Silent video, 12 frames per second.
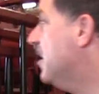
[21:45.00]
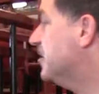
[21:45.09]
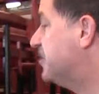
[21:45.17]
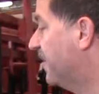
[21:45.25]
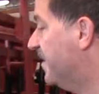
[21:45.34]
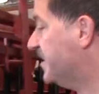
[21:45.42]

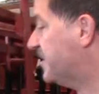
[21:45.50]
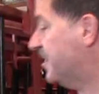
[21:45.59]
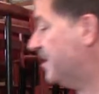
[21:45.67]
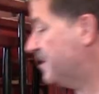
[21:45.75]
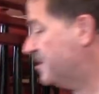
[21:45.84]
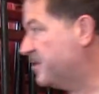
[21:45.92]
So this
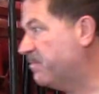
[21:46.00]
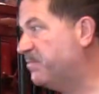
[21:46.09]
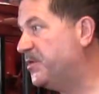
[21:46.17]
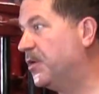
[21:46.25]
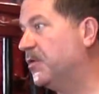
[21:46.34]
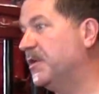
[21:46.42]
is
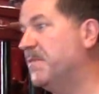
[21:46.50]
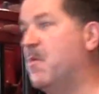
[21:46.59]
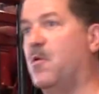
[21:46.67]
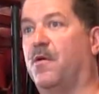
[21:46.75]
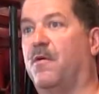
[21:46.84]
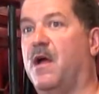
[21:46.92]
purely
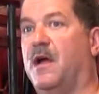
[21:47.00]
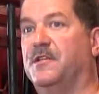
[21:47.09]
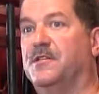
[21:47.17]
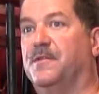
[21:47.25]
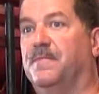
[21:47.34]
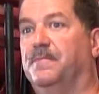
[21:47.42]
motorized.